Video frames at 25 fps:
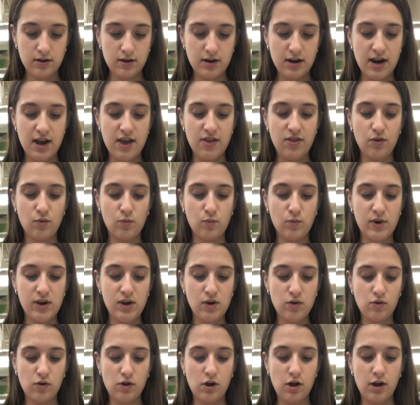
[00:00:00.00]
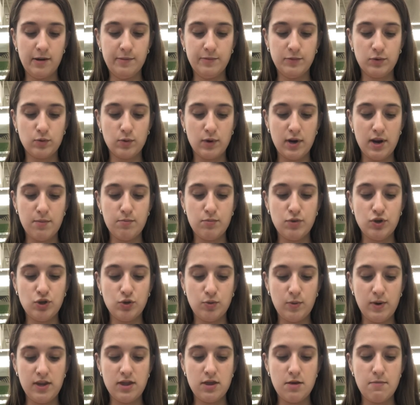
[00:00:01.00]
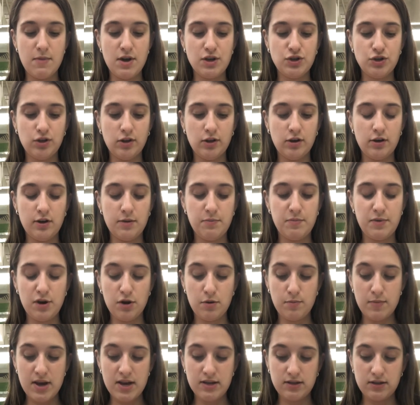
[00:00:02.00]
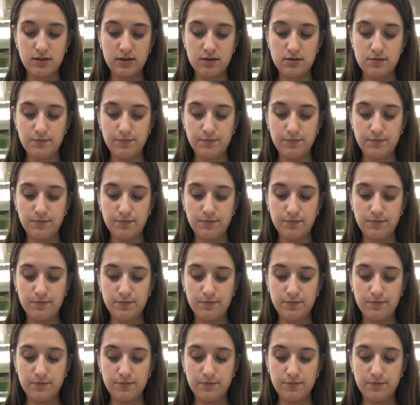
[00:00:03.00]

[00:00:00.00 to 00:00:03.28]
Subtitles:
and the renal columns run in between the medullary pyramids.